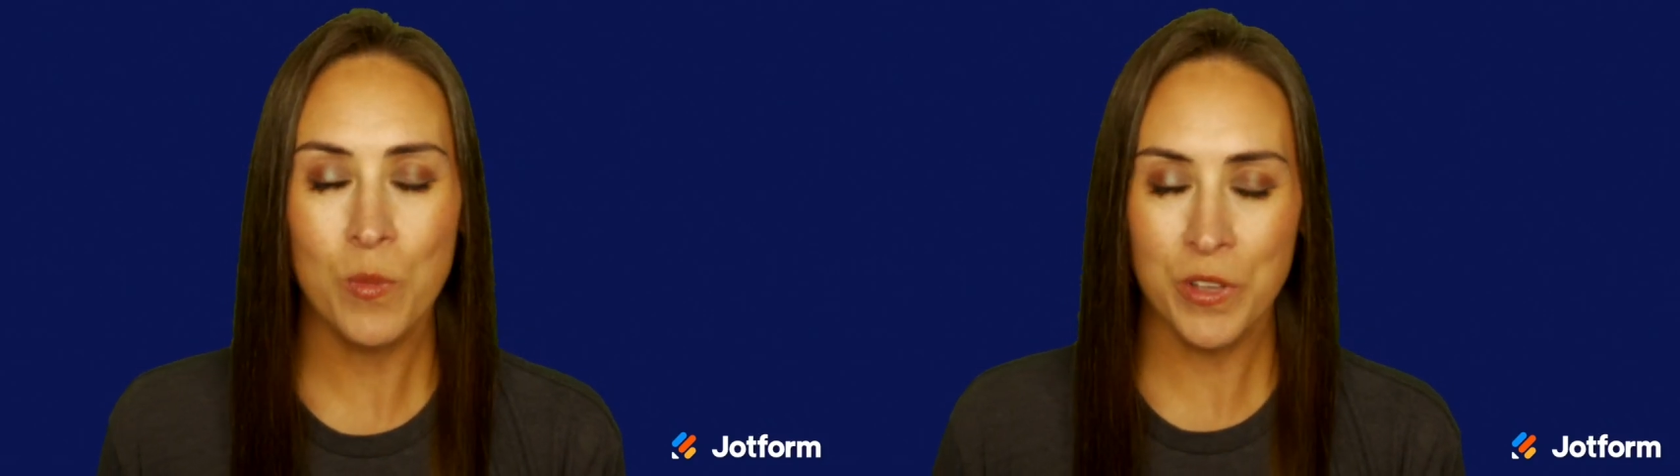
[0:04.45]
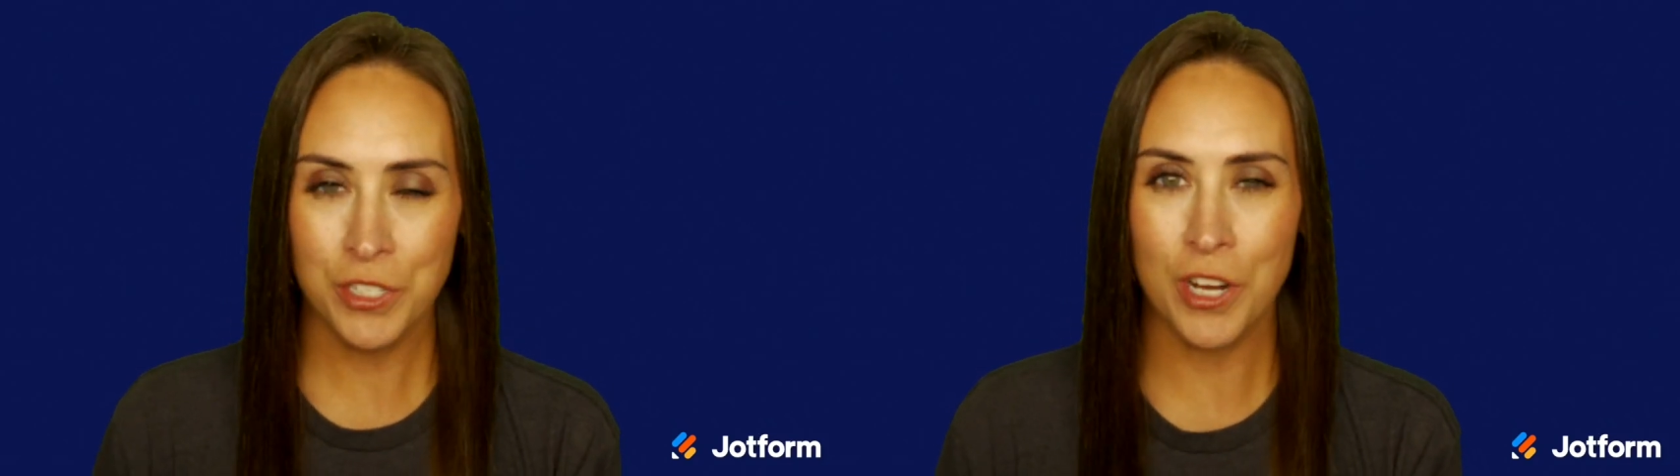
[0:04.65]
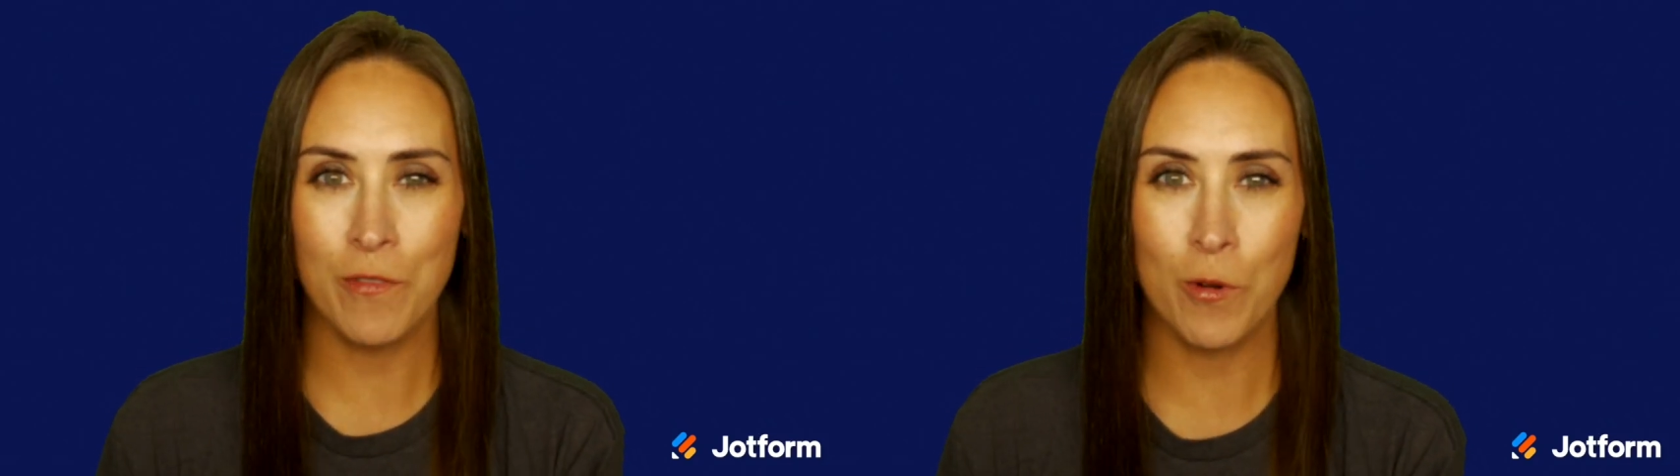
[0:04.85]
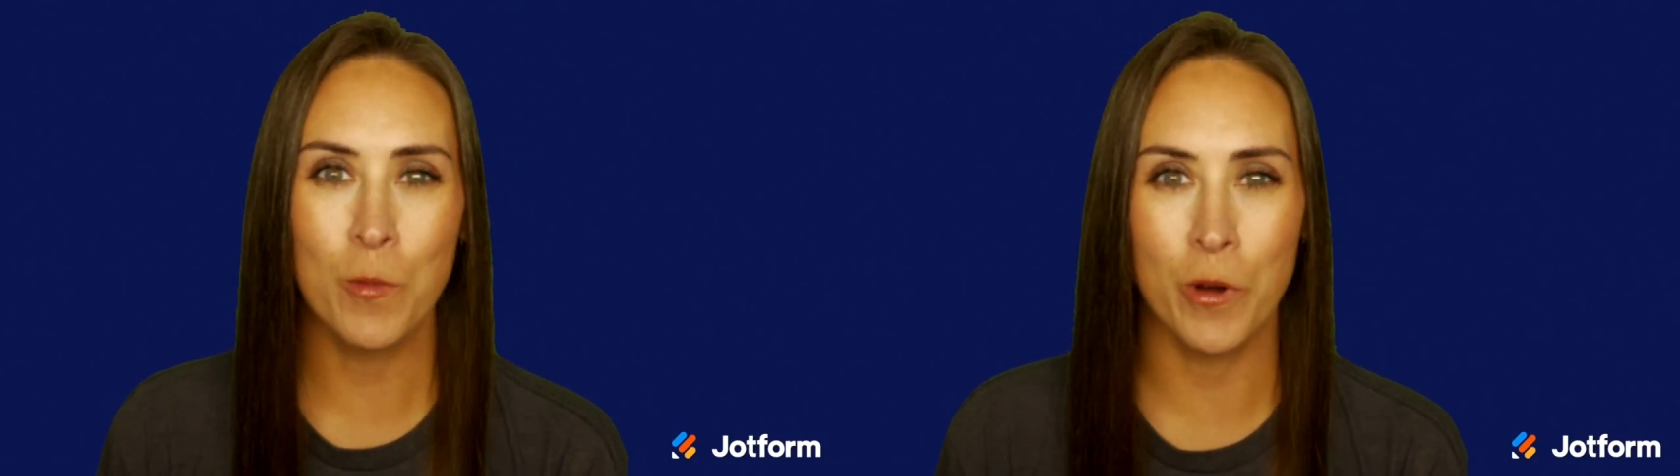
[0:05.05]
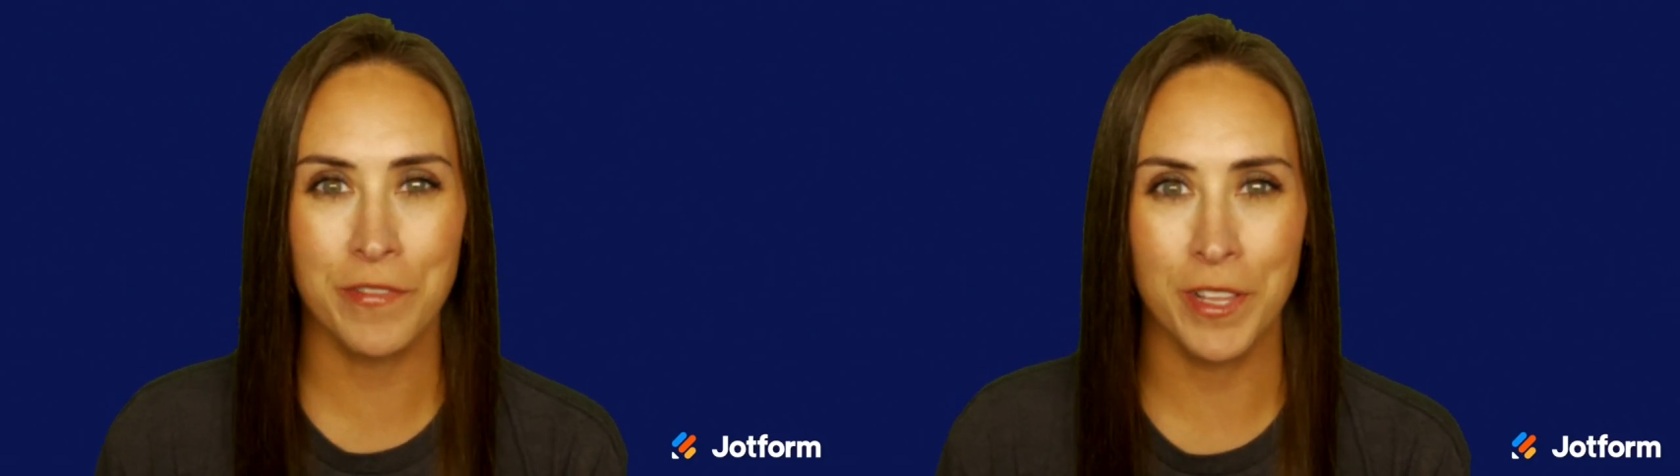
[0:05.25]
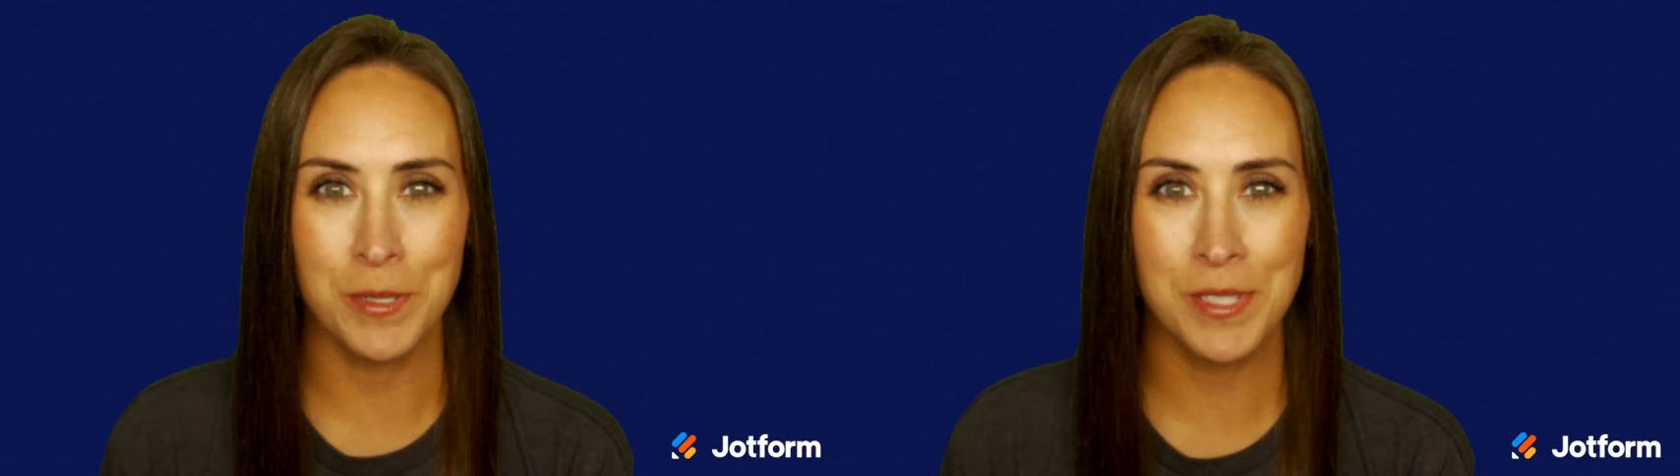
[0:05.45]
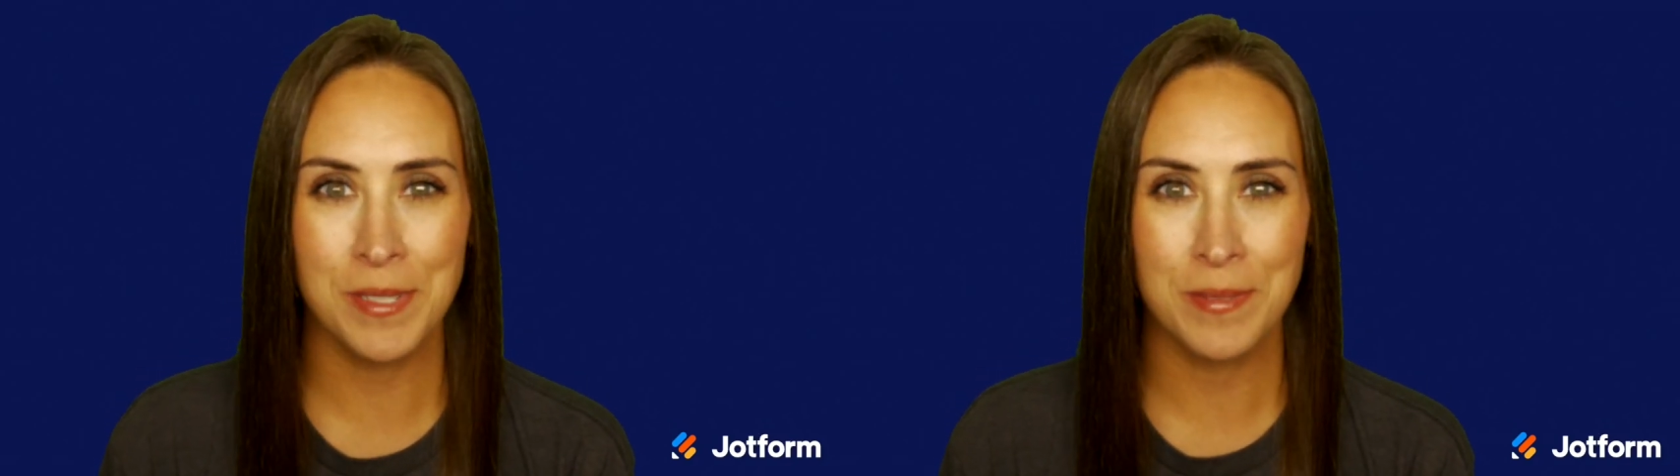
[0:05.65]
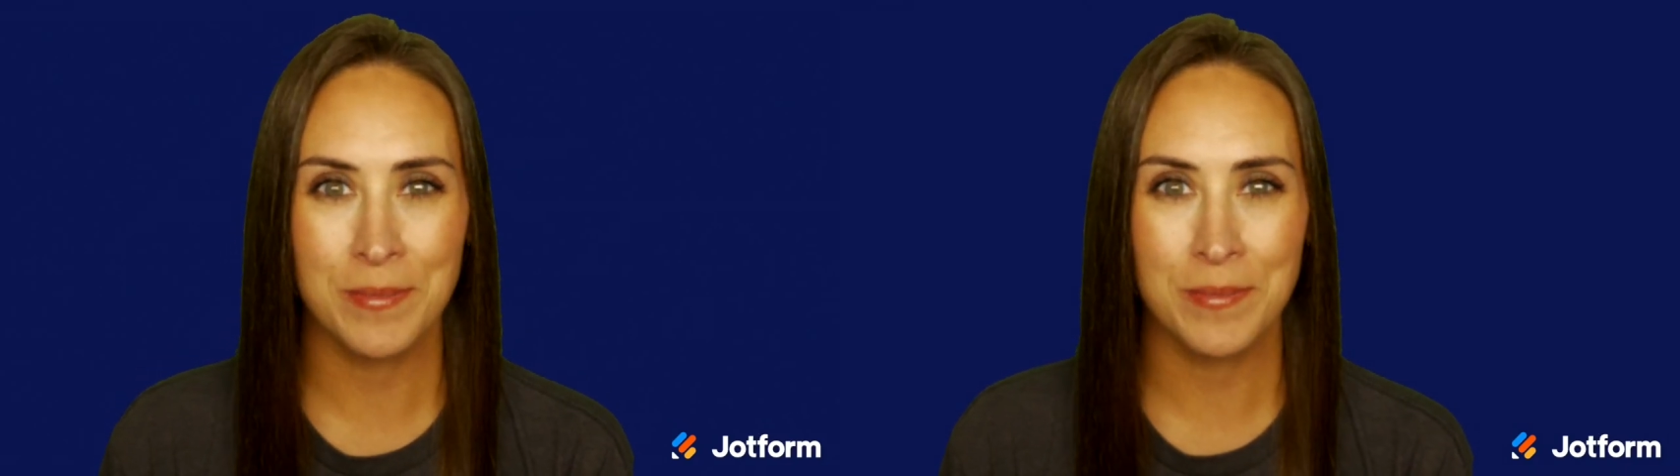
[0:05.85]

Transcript: with JotForm workflows.